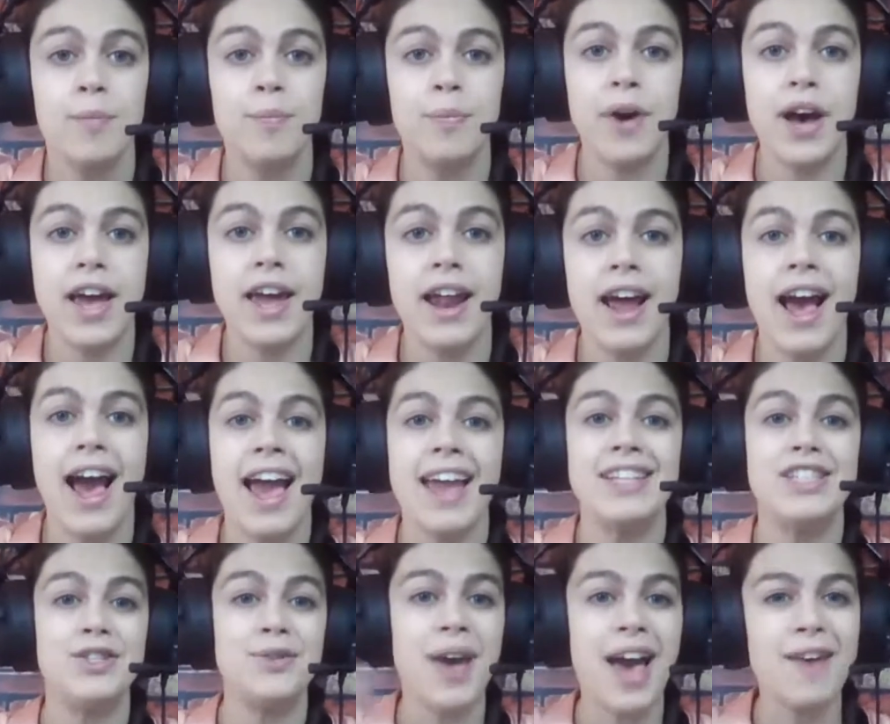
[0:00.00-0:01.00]
But I
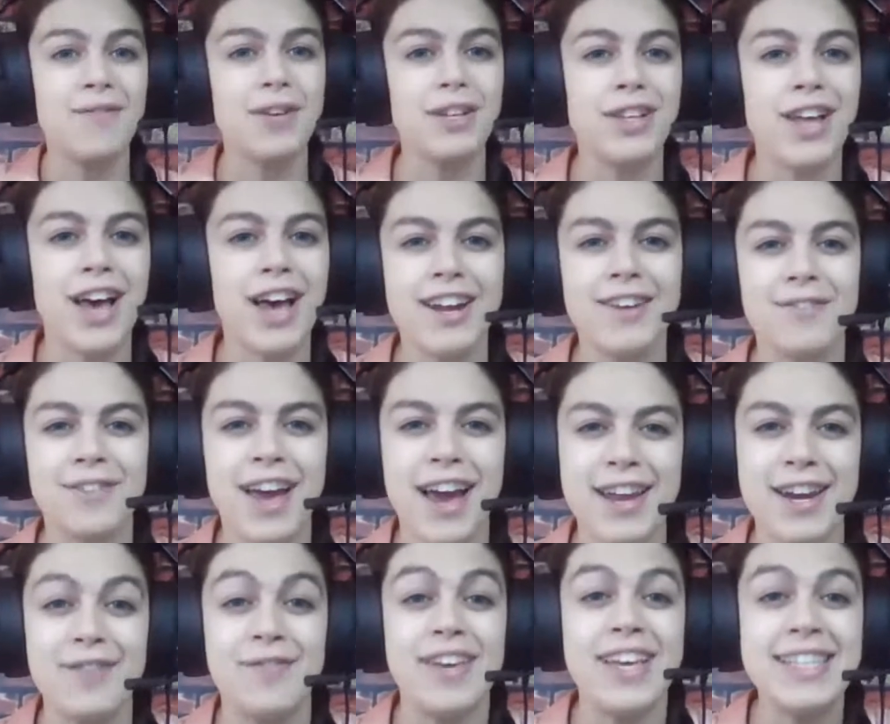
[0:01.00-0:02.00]
do have a lot of
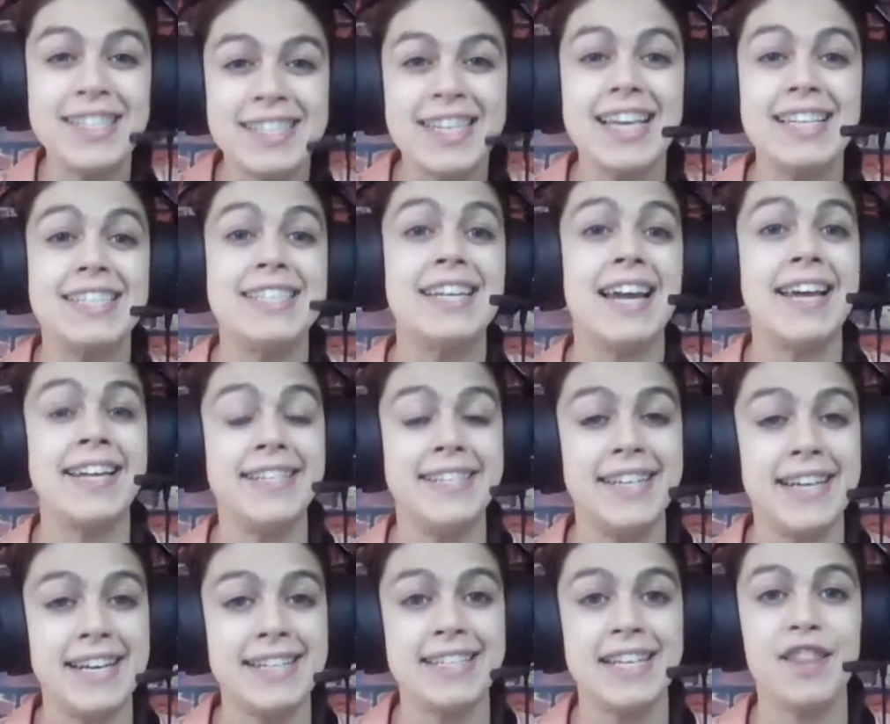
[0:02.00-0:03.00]
kind of insights and
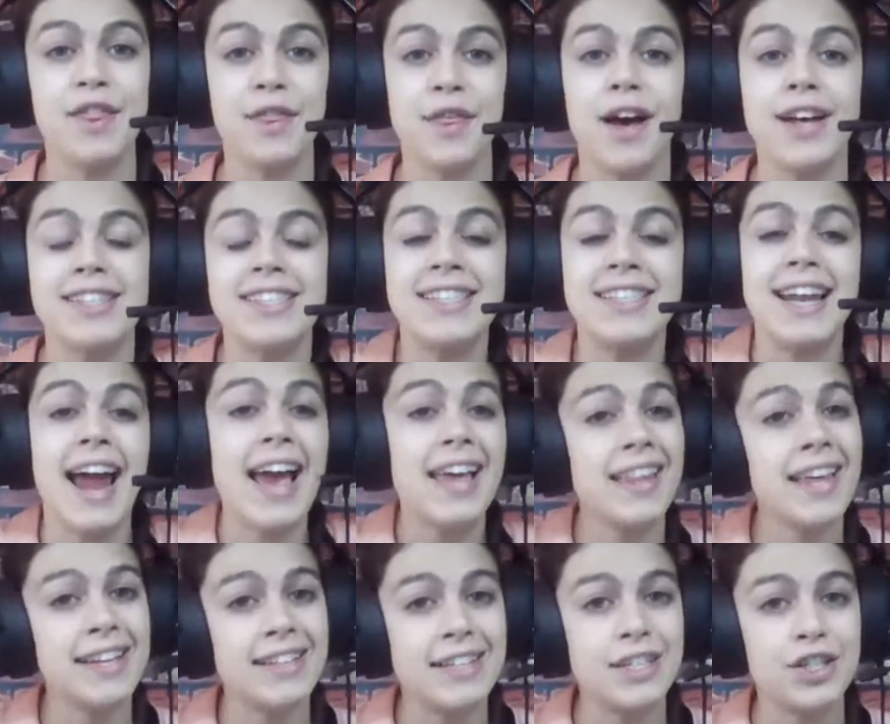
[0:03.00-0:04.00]
ideas and thoughts that I
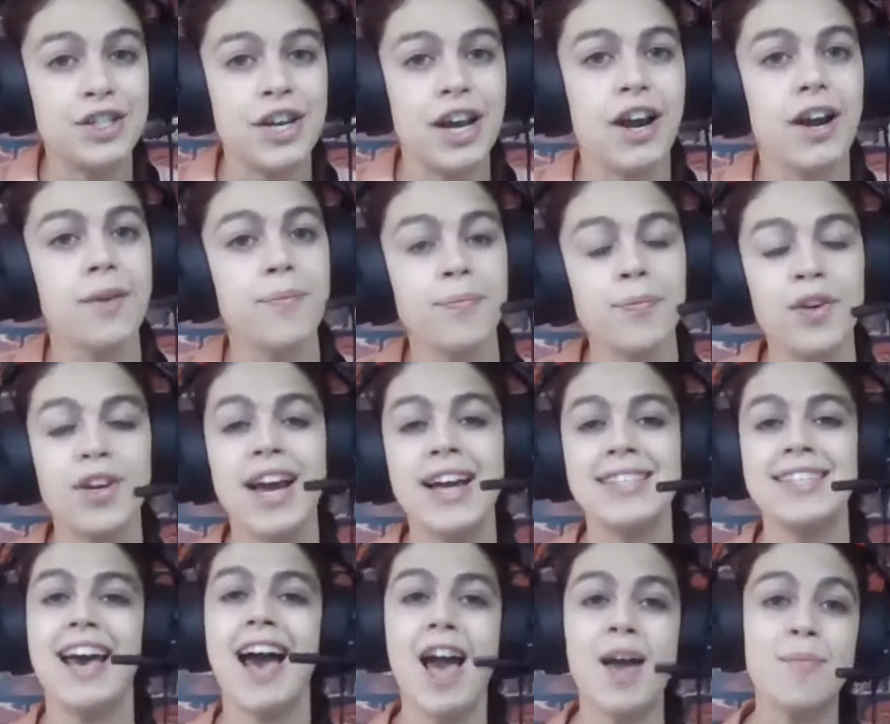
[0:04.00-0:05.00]
like to share. You
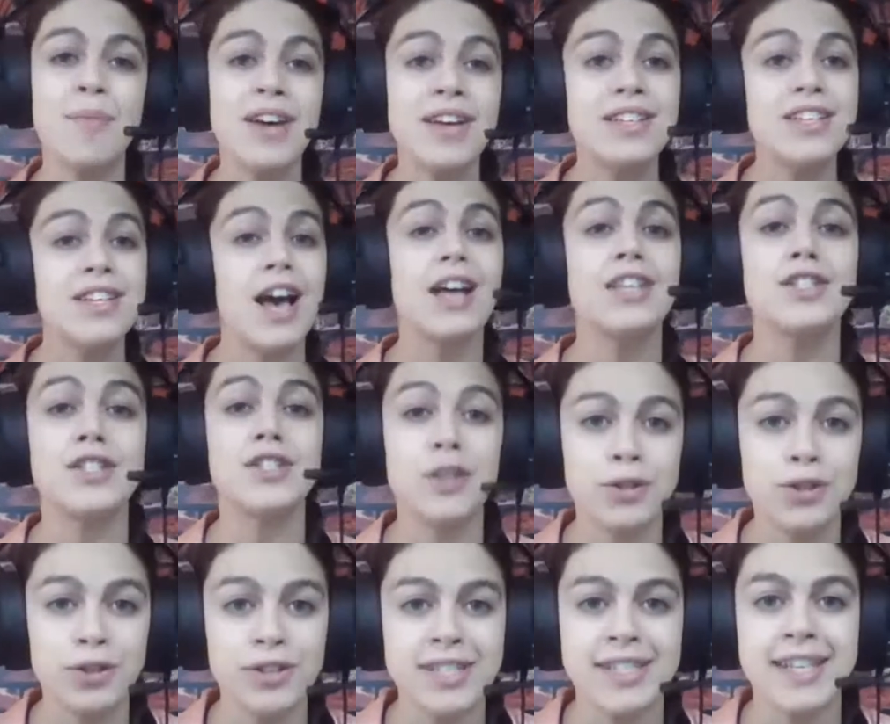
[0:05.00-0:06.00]
guys, I'm a
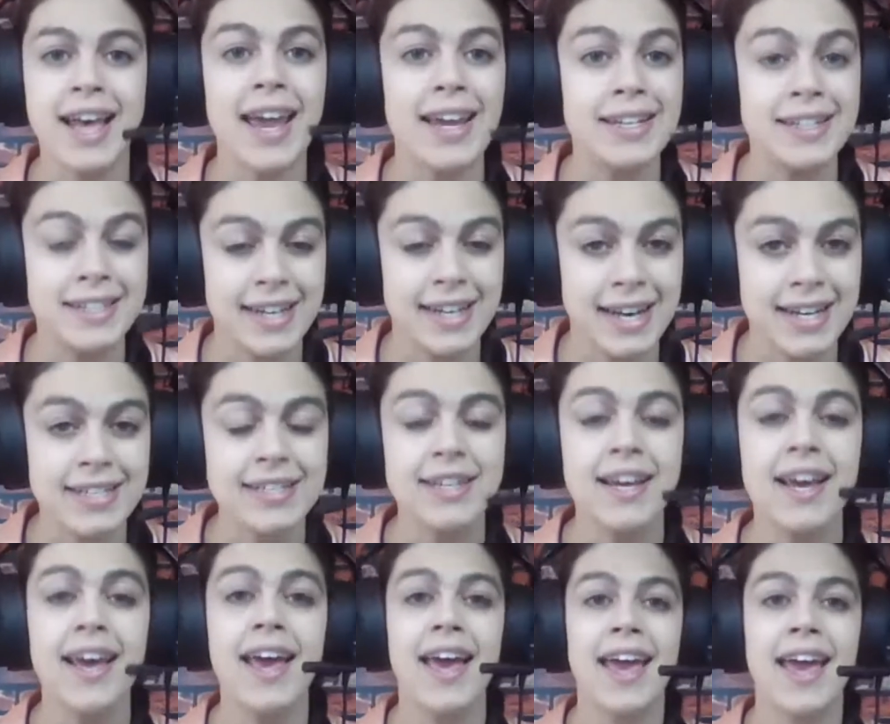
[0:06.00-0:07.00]
social scientist,
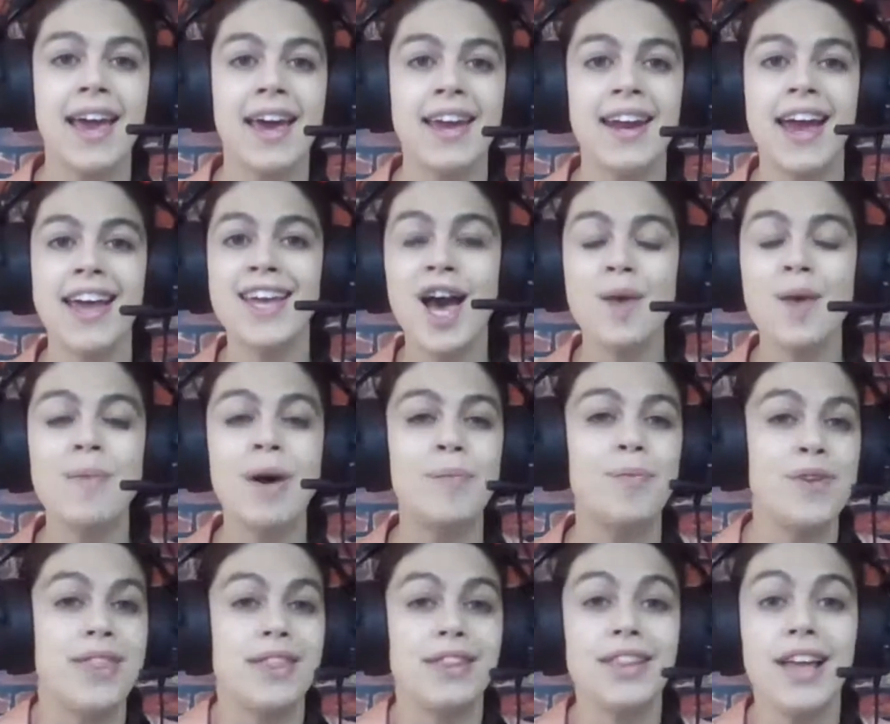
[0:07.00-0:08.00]
and I come up
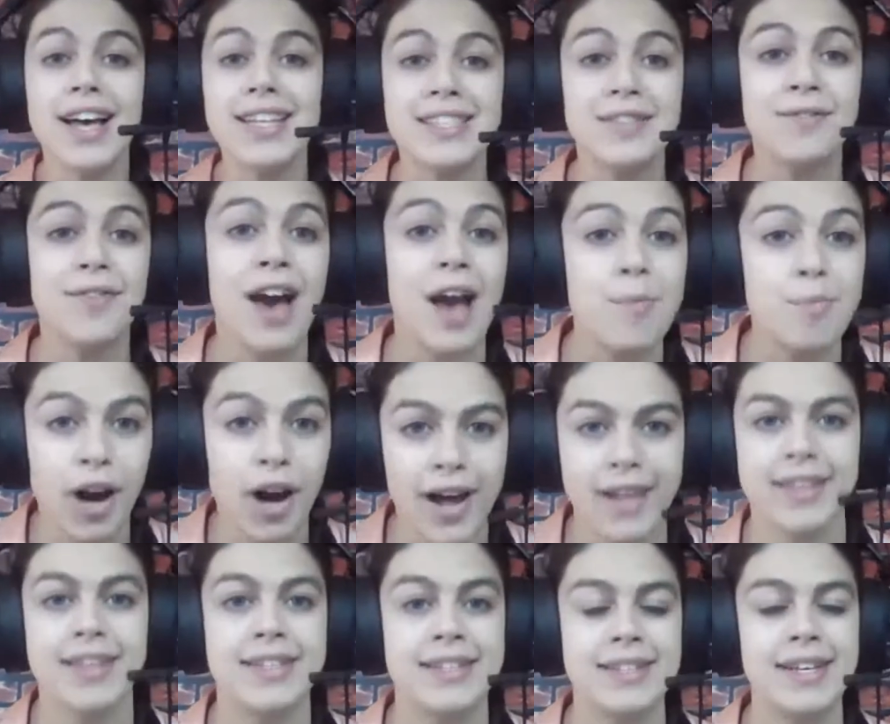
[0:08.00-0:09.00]
with lots of
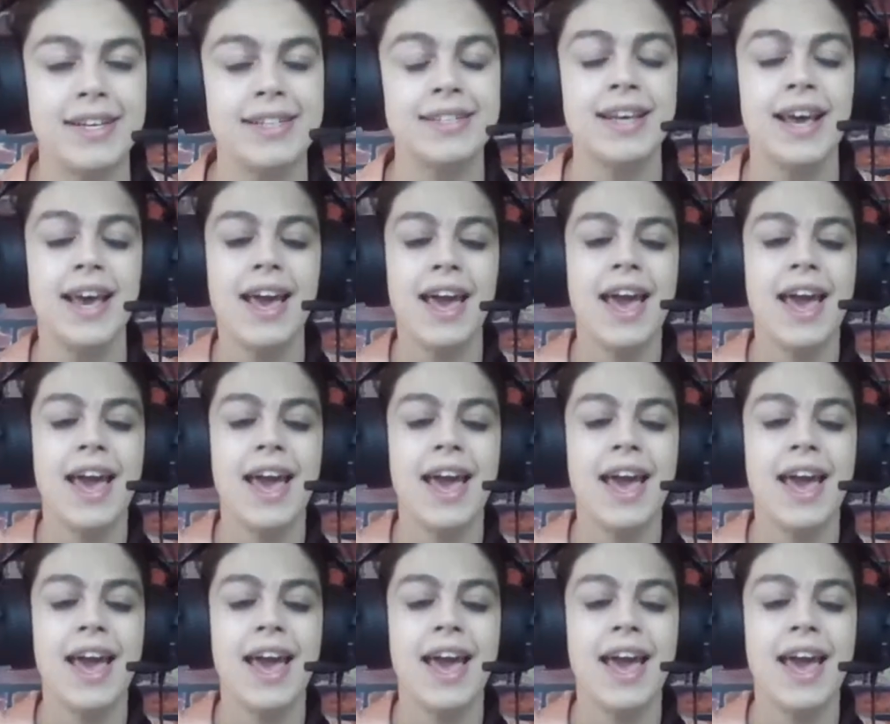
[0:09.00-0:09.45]
hypotheses.